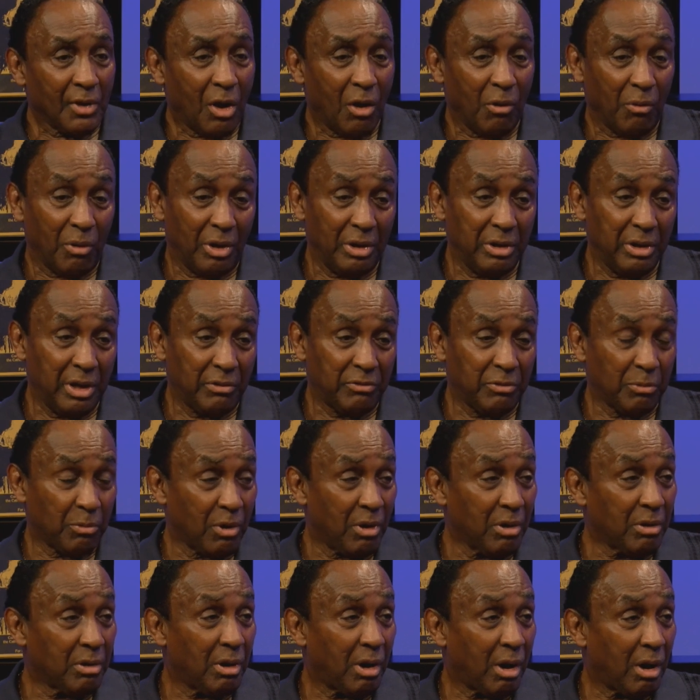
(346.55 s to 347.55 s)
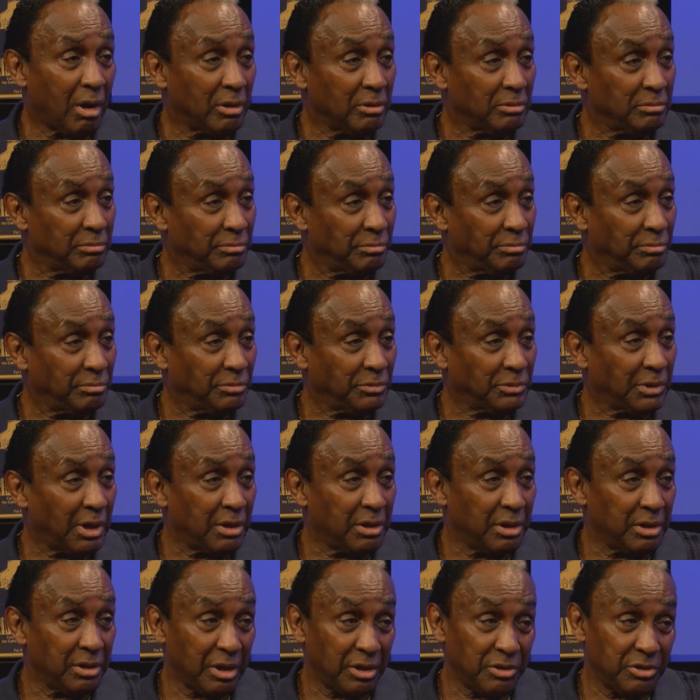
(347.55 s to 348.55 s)
Well, you have to work hard. You
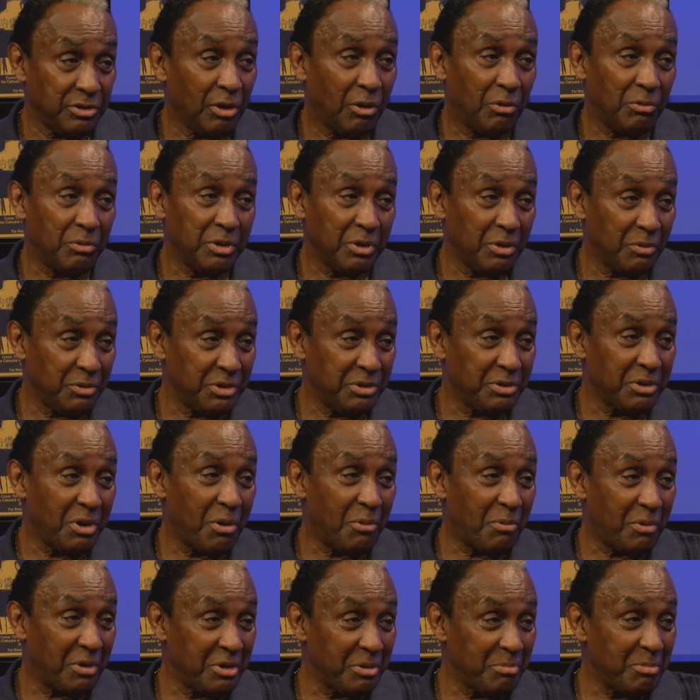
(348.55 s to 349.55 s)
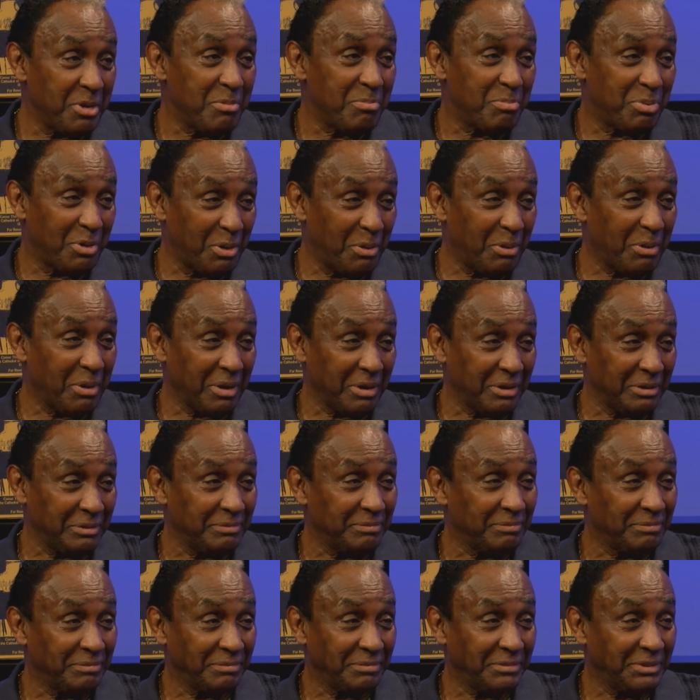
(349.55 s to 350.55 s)
don't want to be poor.
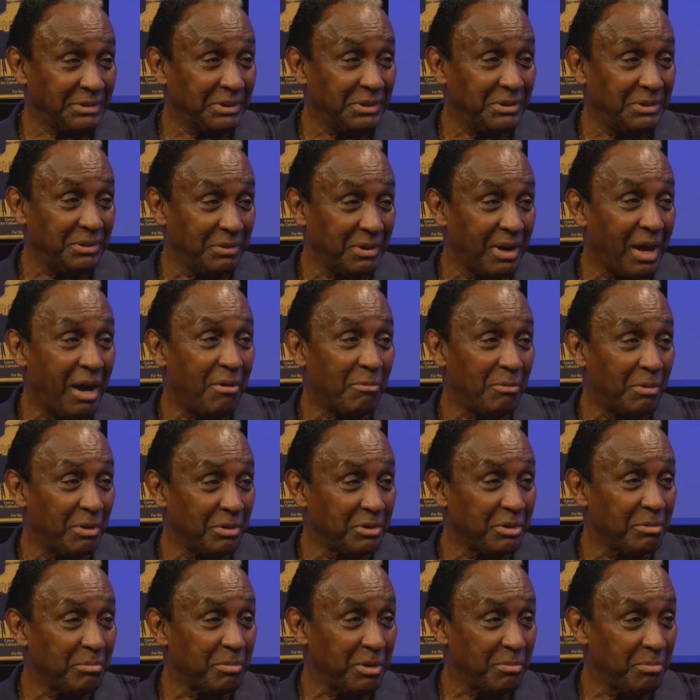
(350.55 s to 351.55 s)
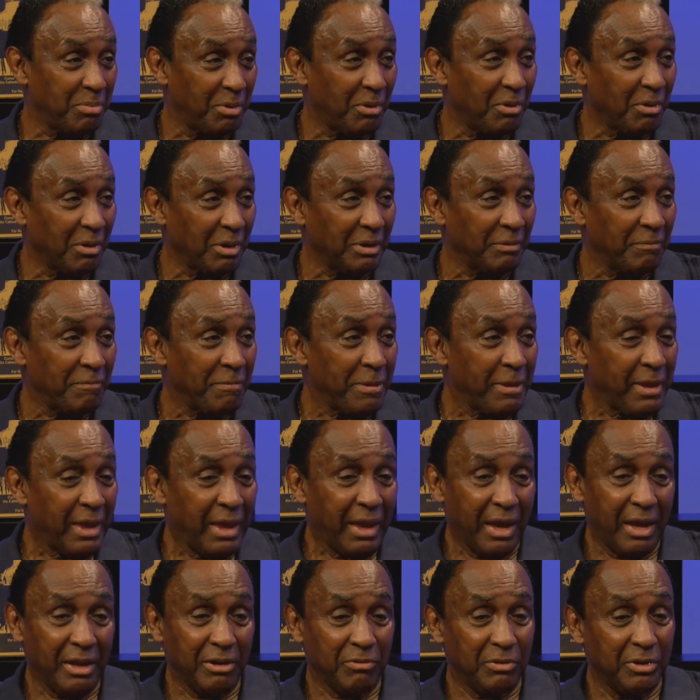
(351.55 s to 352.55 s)
You do not want to be poor.
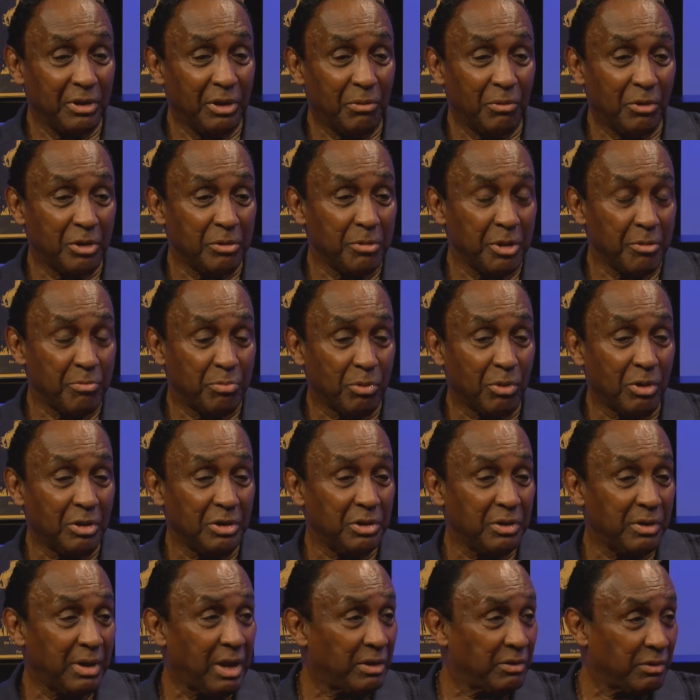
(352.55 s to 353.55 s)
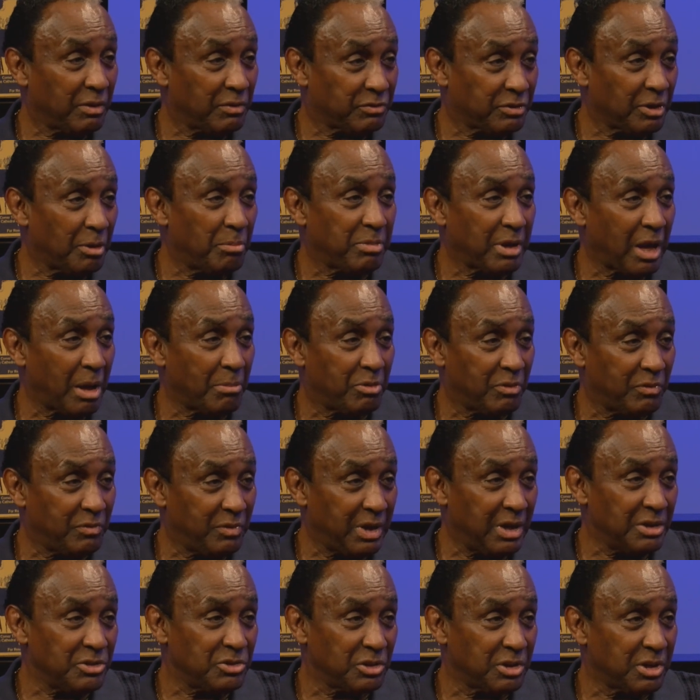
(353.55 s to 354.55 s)
And if you don't want to be poor, then you have to get some type of an
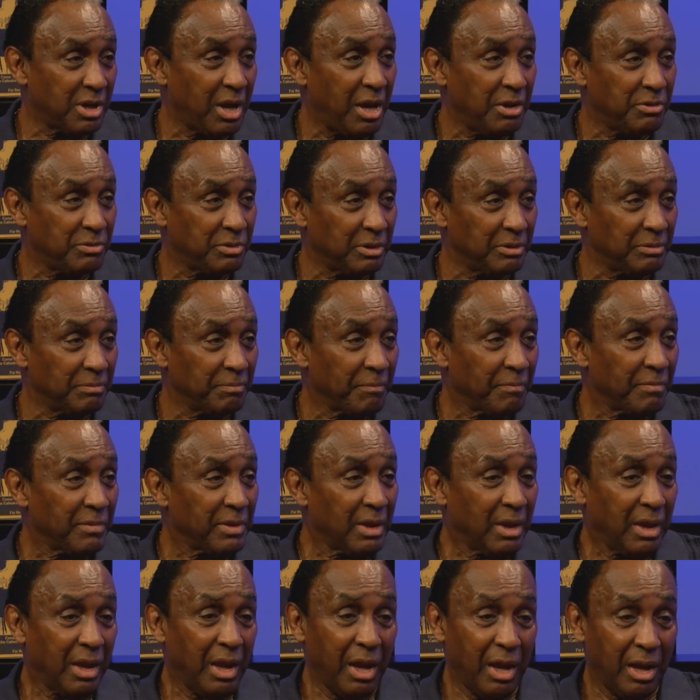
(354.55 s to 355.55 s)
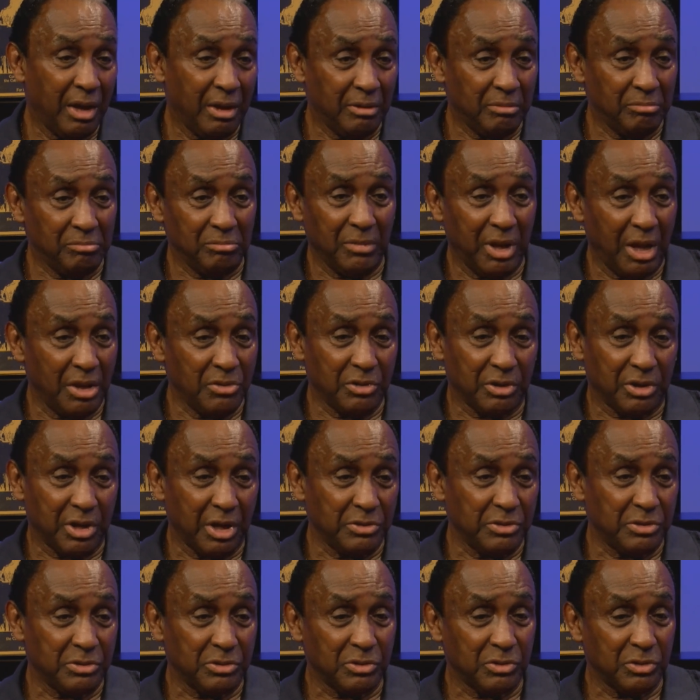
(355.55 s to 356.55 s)
education. And
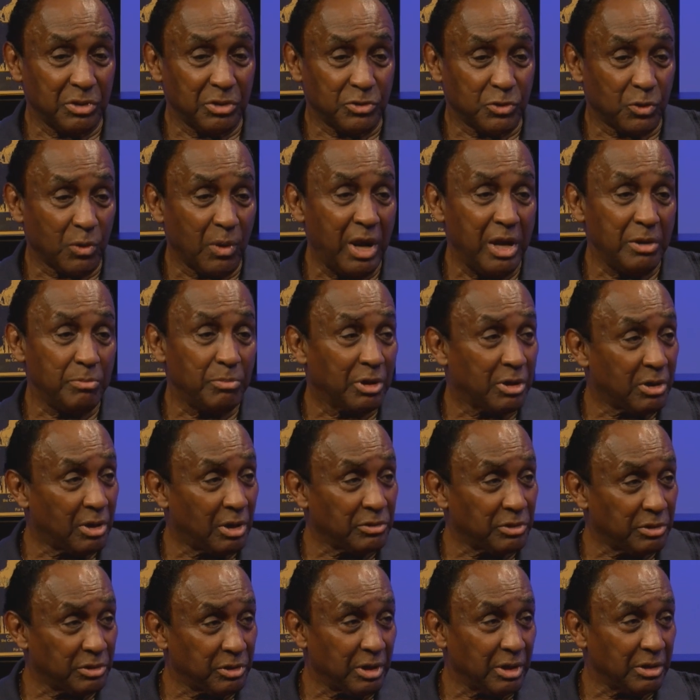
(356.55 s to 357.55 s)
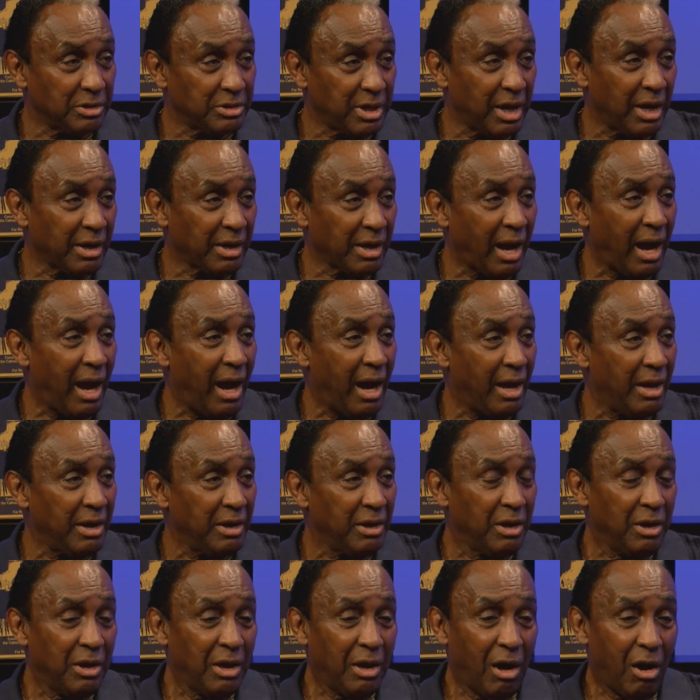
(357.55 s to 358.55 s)
education is the trade, because of the Tech High,
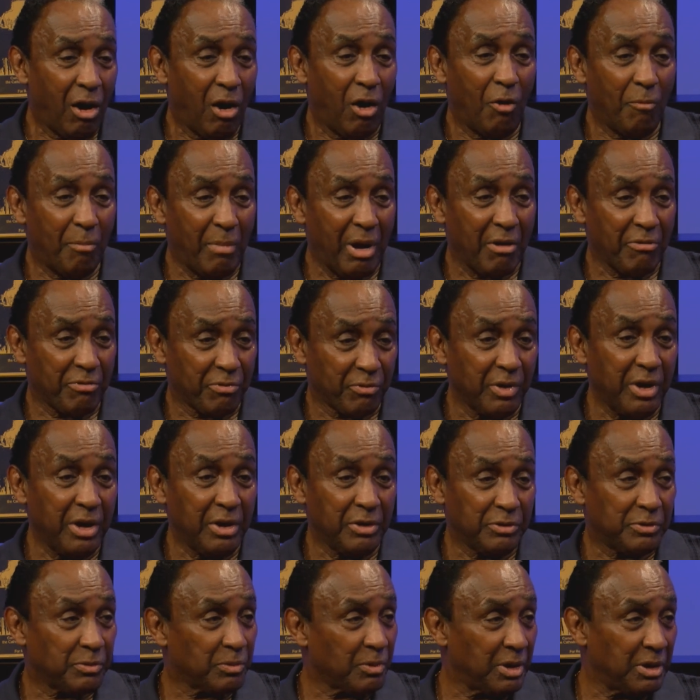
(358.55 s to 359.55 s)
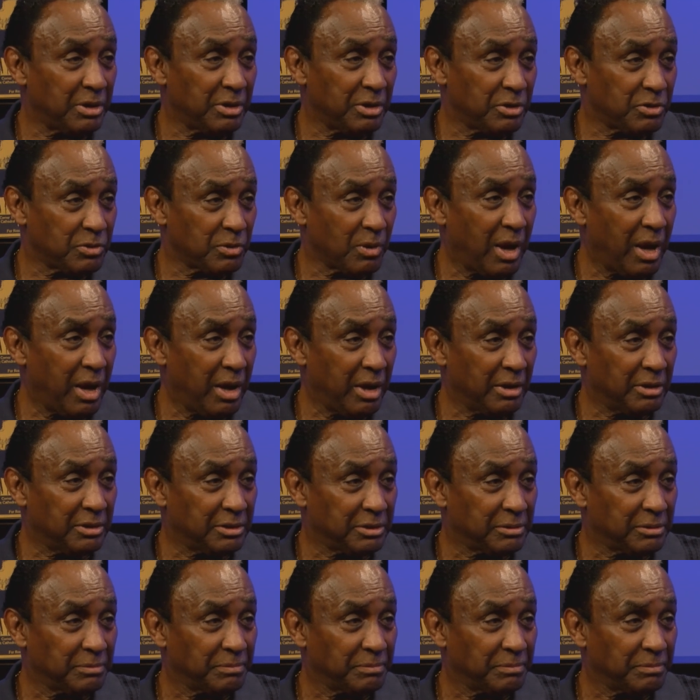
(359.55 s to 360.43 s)
all my friends were in the trades.